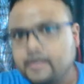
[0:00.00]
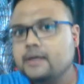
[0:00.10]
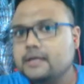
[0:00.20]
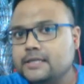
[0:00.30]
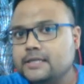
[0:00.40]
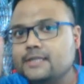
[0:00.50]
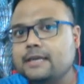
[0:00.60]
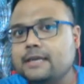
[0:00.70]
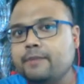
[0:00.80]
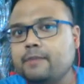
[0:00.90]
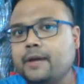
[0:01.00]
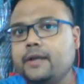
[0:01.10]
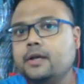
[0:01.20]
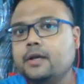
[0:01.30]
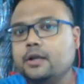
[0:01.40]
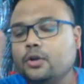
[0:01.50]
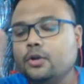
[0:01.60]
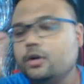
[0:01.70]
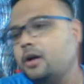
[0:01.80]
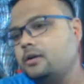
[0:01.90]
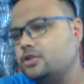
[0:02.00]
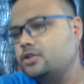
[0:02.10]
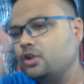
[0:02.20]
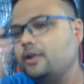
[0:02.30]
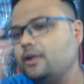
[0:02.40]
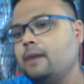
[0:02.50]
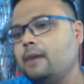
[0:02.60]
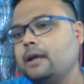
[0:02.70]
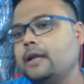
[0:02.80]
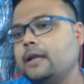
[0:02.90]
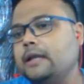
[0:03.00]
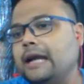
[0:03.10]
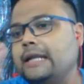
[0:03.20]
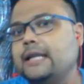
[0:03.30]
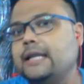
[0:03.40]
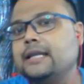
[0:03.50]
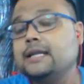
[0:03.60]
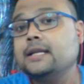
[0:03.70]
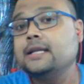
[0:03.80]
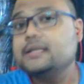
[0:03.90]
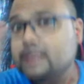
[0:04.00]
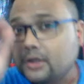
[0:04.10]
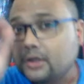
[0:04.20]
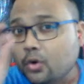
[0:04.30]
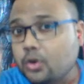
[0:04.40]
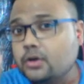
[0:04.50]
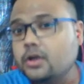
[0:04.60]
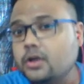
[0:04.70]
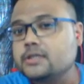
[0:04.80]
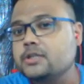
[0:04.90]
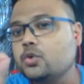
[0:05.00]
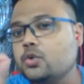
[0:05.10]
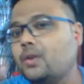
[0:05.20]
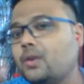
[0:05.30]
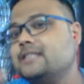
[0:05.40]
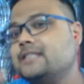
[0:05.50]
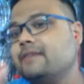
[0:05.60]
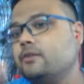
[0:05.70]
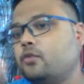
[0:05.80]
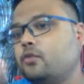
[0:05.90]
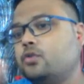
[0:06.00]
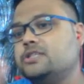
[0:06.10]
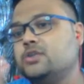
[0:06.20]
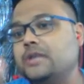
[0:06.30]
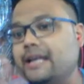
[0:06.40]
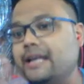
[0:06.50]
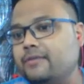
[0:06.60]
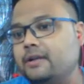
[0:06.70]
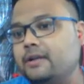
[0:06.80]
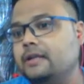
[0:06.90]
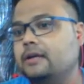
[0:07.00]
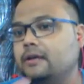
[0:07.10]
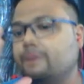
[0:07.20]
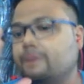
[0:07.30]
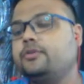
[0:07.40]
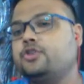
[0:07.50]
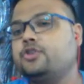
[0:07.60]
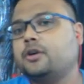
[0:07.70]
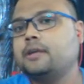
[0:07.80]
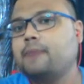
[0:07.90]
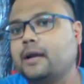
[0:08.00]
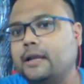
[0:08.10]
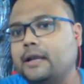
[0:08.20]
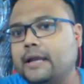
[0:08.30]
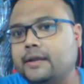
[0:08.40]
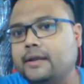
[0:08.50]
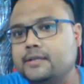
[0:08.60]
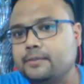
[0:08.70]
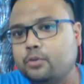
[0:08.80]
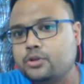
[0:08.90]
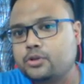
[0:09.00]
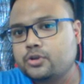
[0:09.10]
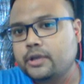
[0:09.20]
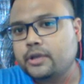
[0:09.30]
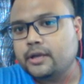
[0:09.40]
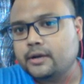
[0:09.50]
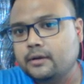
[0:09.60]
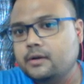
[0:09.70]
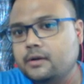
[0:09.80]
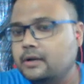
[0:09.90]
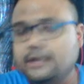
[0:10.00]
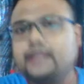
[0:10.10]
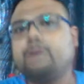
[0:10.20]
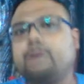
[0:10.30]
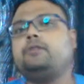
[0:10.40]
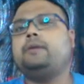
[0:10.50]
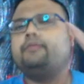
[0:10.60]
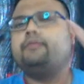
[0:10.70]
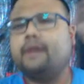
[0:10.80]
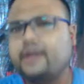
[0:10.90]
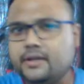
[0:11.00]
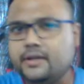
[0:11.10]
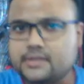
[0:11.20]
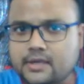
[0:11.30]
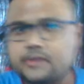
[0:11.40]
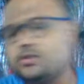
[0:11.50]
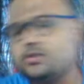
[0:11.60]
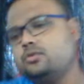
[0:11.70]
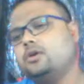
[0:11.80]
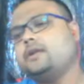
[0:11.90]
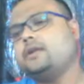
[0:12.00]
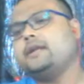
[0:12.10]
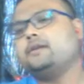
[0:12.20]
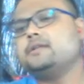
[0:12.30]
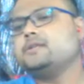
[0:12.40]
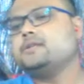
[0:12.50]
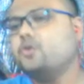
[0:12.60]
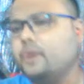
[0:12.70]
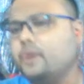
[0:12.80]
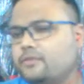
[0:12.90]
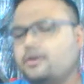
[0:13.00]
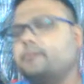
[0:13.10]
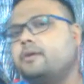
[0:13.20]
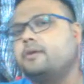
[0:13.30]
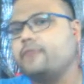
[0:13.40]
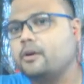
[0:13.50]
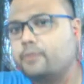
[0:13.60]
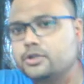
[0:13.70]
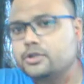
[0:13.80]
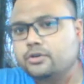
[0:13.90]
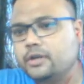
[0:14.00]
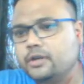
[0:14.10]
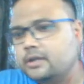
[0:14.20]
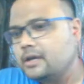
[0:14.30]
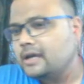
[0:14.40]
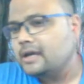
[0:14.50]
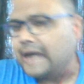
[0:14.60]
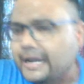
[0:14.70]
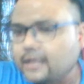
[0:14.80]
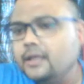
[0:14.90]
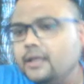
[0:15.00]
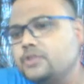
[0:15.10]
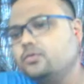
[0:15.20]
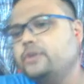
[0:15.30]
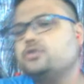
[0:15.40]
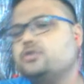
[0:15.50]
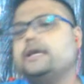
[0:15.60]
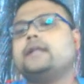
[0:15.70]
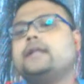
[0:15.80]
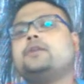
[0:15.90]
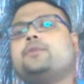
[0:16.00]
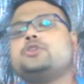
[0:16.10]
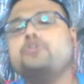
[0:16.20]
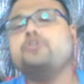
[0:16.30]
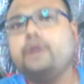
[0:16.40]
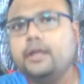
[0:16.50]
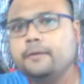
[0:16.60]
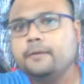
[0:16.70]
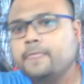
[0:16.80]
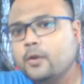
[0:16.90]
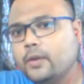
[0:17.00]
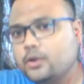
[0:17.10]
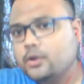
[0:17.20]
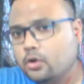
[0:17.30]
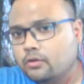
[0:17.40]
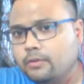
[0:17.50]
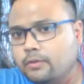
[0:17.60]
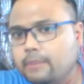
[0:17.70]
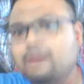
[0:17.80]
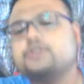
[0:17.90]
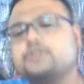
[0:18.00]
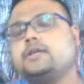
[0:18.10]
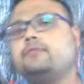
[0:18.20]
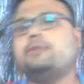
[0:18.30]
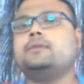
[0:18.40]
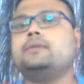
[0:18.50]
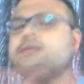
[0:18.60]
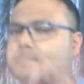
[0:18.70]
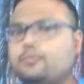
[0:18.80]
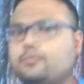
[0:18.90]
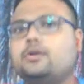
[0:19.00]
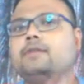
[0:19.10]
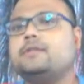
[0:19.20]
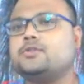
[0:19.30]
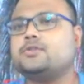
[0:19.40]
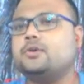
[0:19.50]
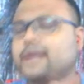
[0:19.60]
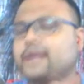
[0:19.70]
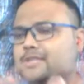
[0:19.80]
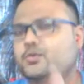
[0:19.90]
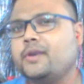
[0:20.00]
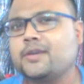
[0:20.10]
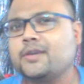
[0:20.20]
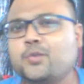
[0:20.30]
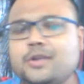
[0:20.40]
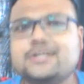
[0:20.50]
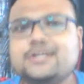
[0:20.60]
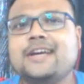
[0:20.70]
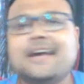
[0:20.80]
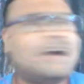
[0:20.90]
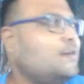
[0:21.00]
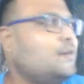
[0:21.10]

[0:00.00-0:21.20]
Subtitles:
Just keep in mind, do not short the market until and unless gold crosses 1740 level. If you short the market at the support zone here, then it will be very risky. So do not take the risk, wait for the perfect opportunity. I think we should get an opportunity when gold will be bouncing from the support level. So let's wait and watch how the